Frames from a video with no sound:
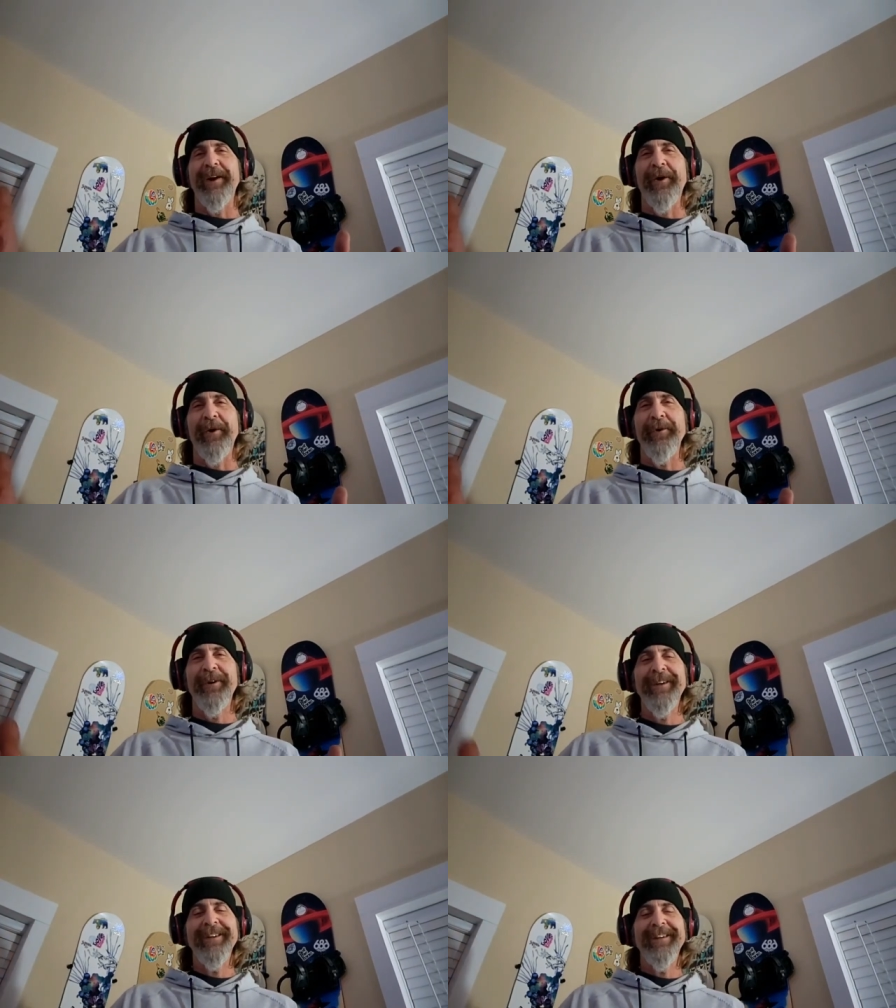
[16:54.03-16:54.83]

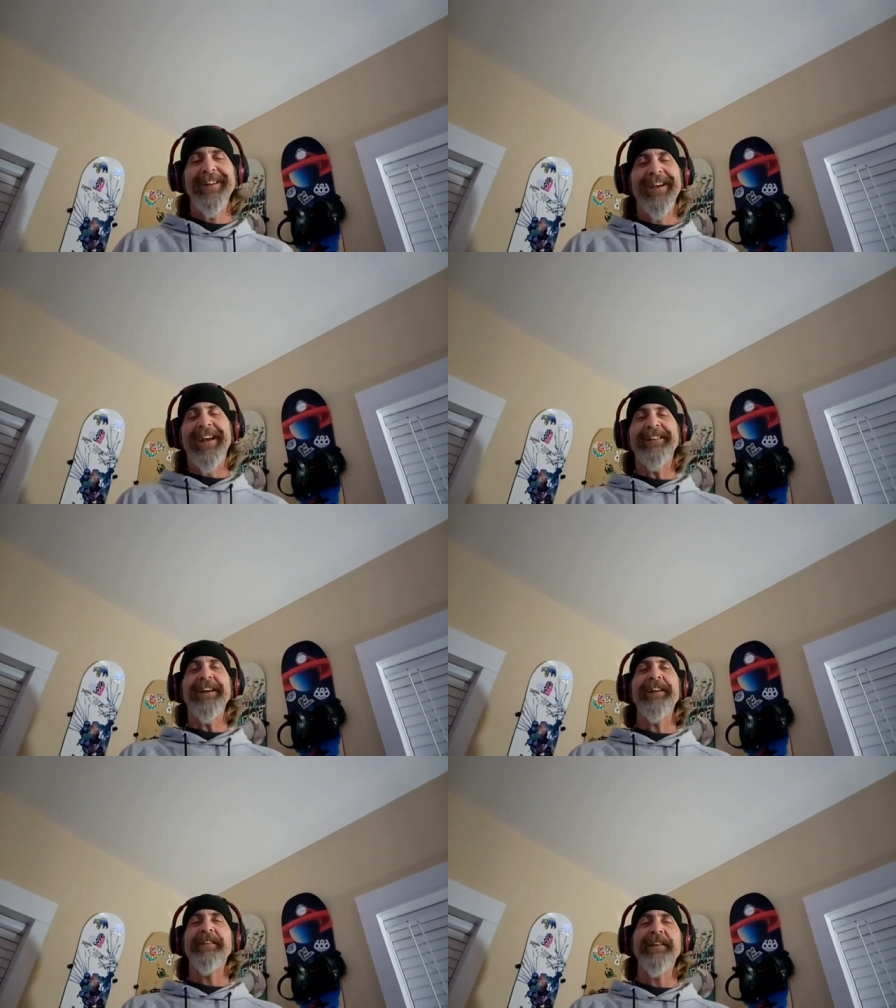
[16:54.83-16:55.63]
video at
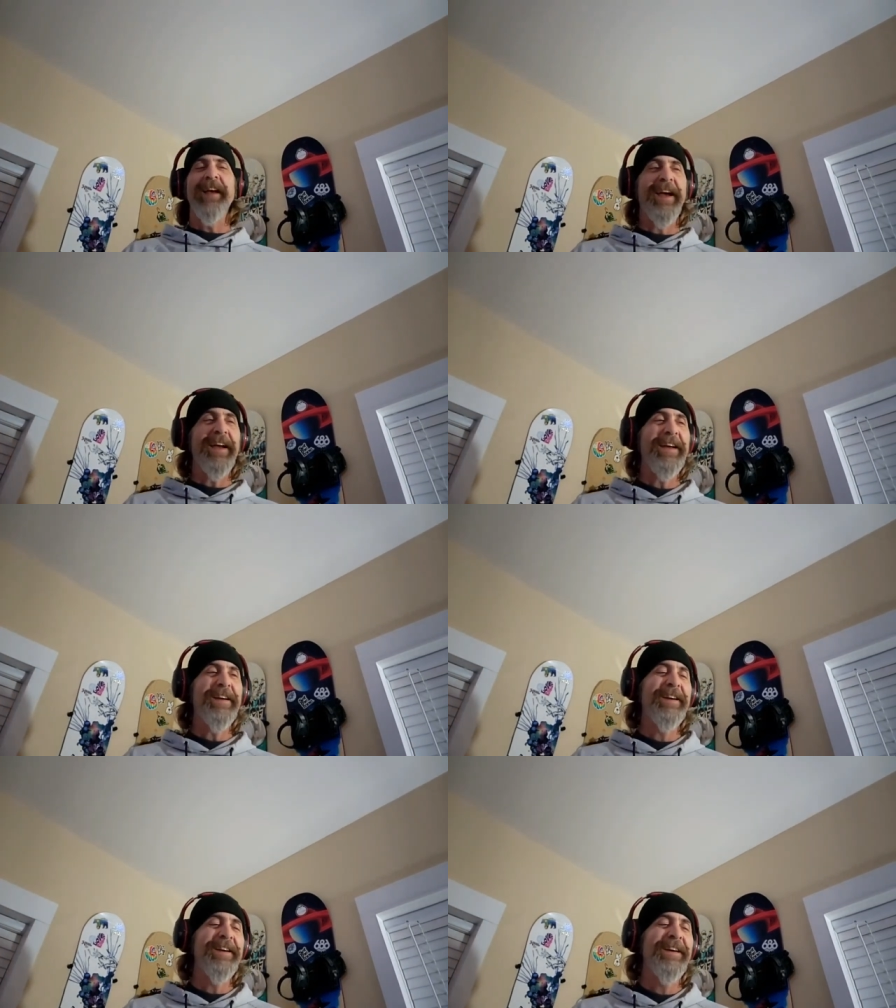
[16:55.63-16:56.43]
the end of the
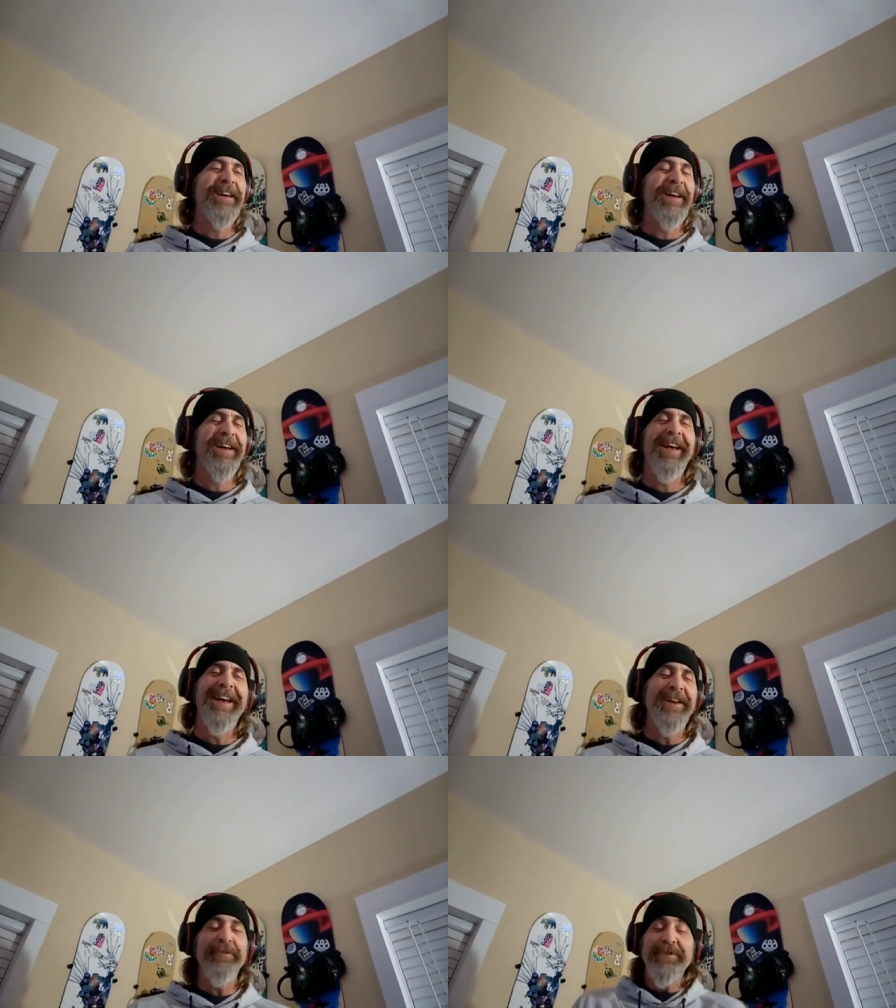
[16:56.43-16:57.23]
day.
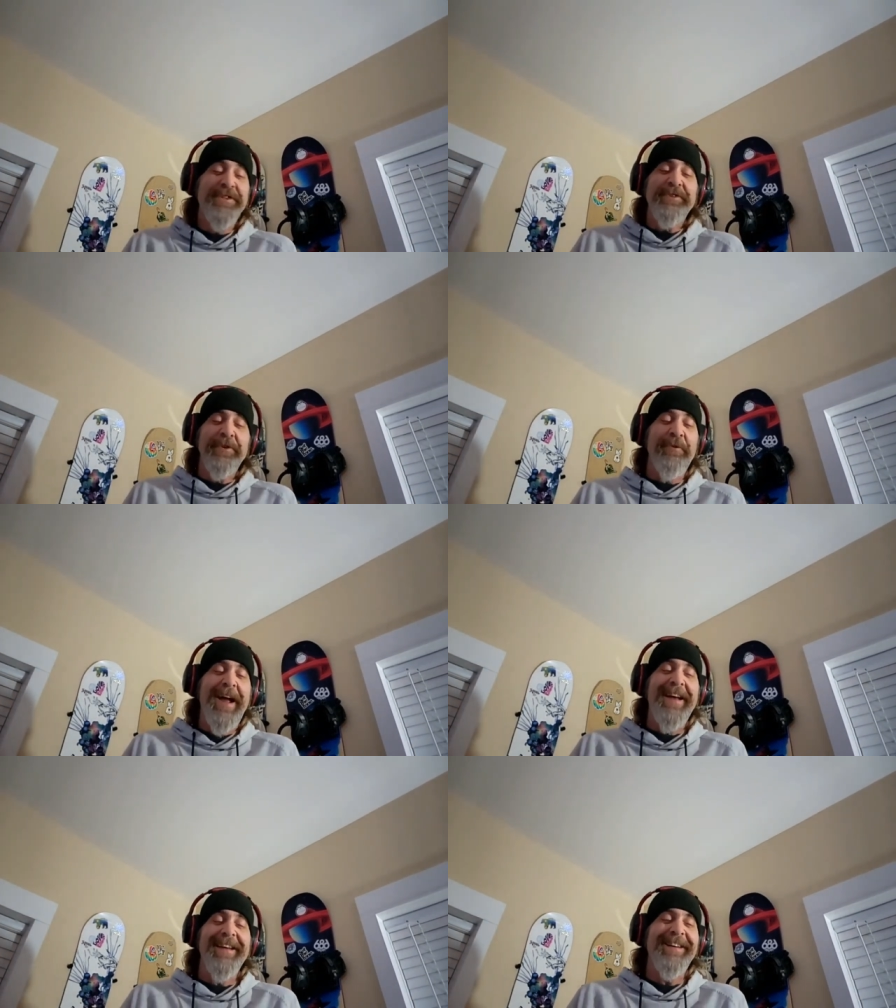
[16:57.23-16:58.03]
And it was just a
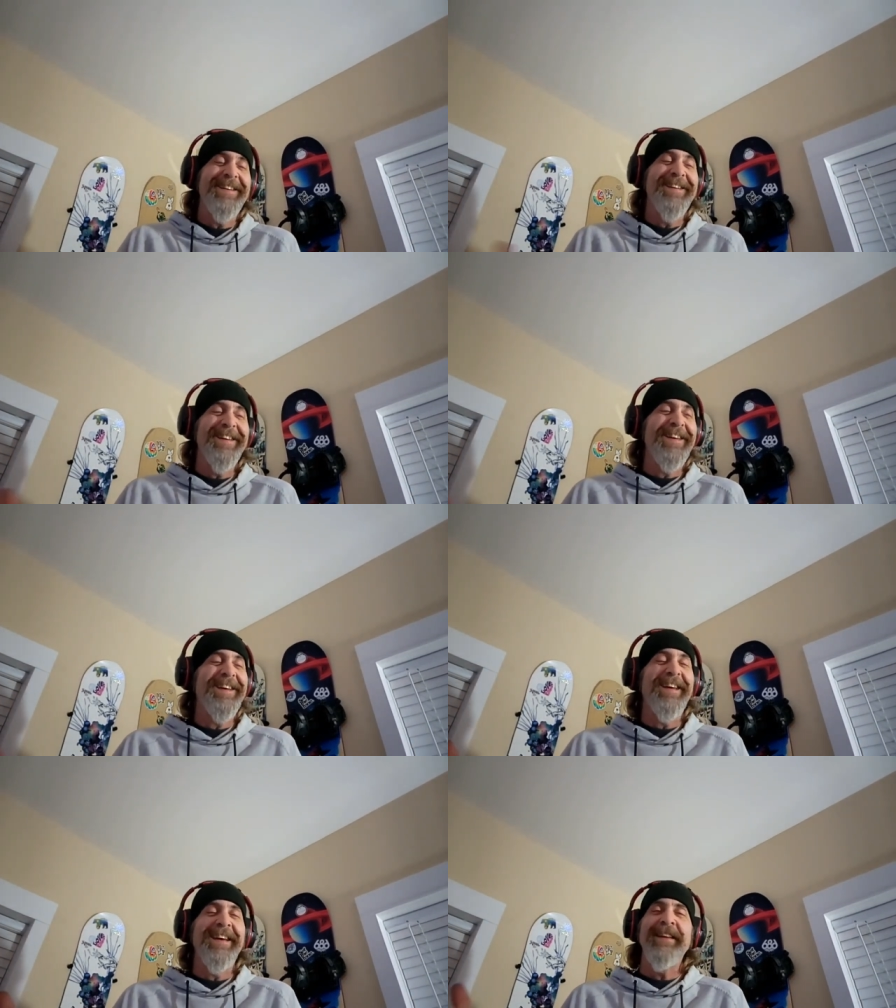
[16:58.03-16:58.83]
rant.
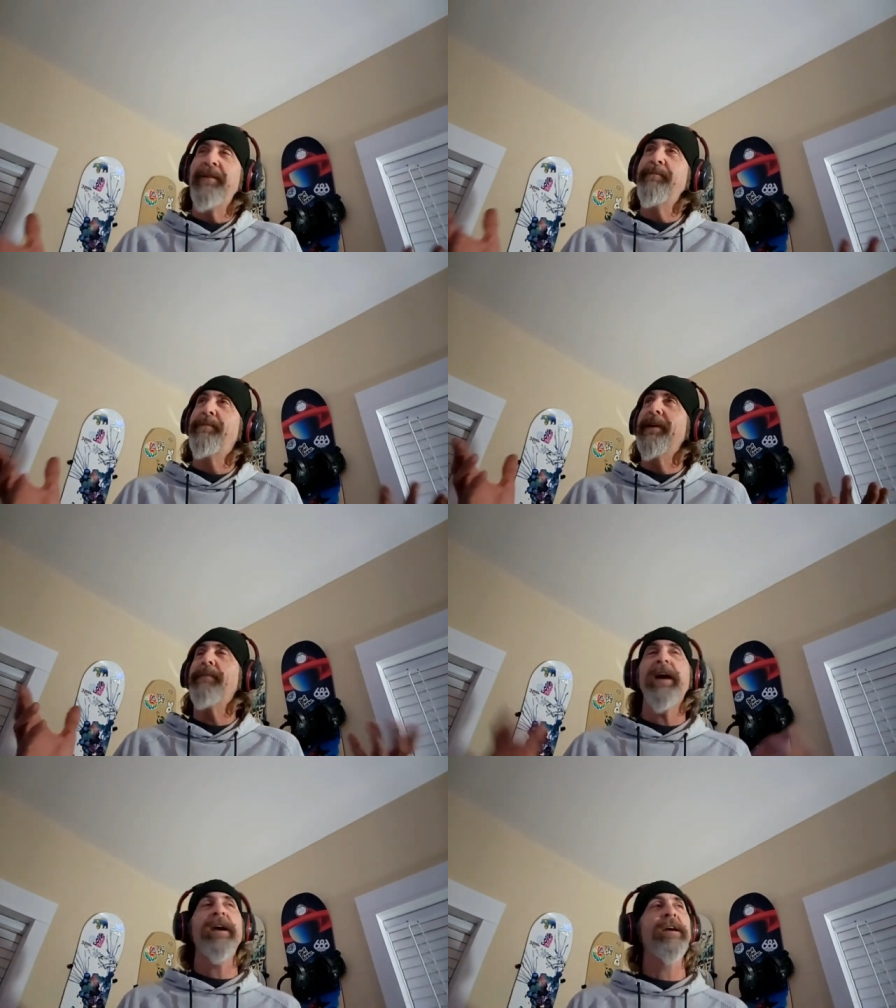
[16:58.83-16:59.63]
But